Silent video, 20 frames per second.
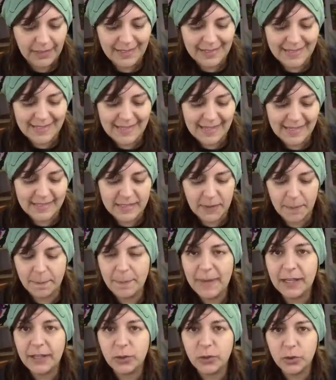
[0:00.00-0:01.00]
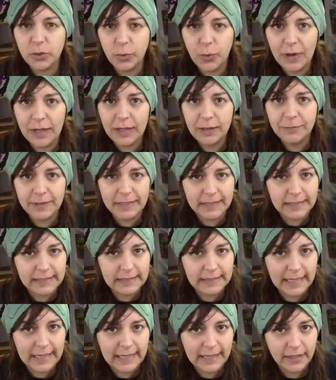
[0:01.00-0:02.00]
it says make 12
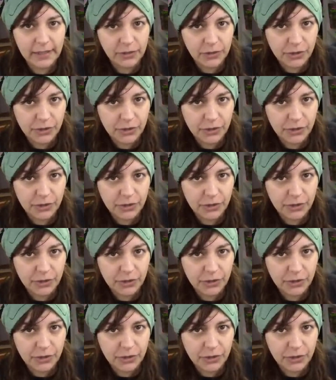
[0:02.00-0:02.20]
clay